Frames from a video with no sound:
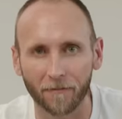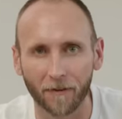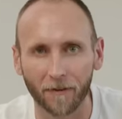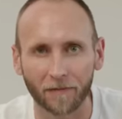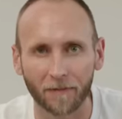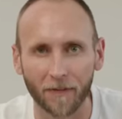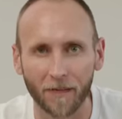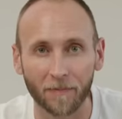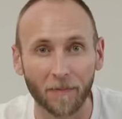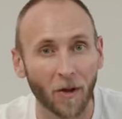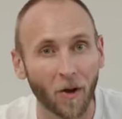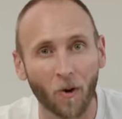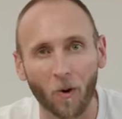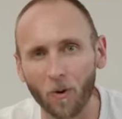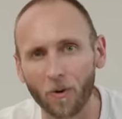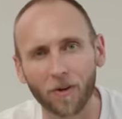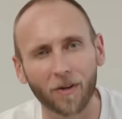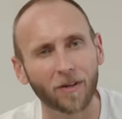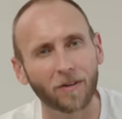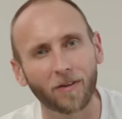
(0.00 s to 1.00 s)
fifty,
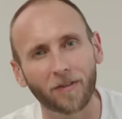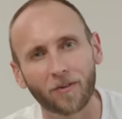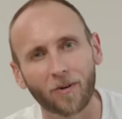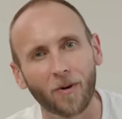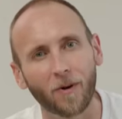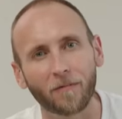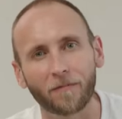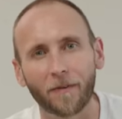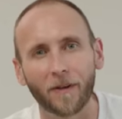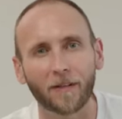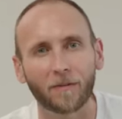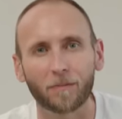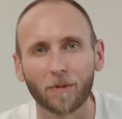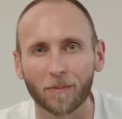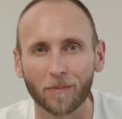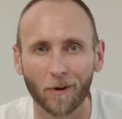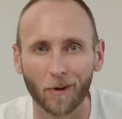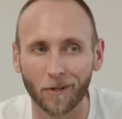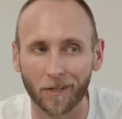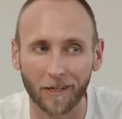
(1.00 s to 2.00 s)
or you could just go on
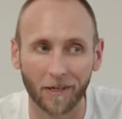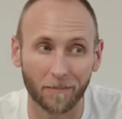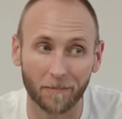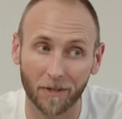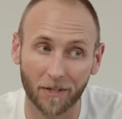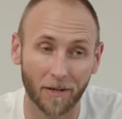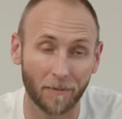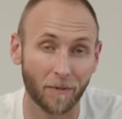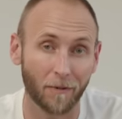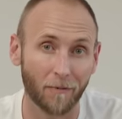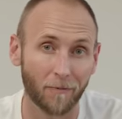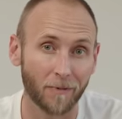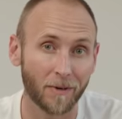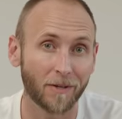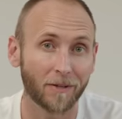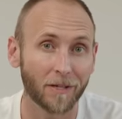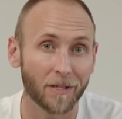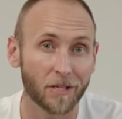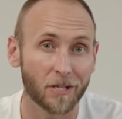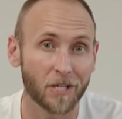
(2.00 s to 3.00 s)
Facebook Market and pick up a
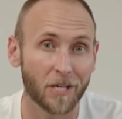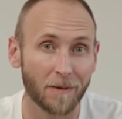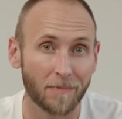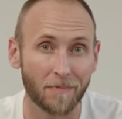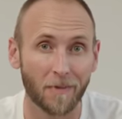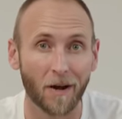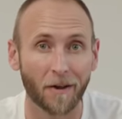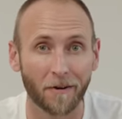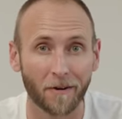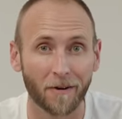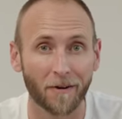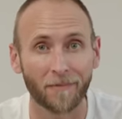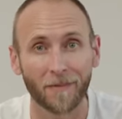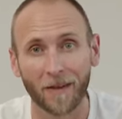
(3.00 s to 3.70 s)
really cheap monitor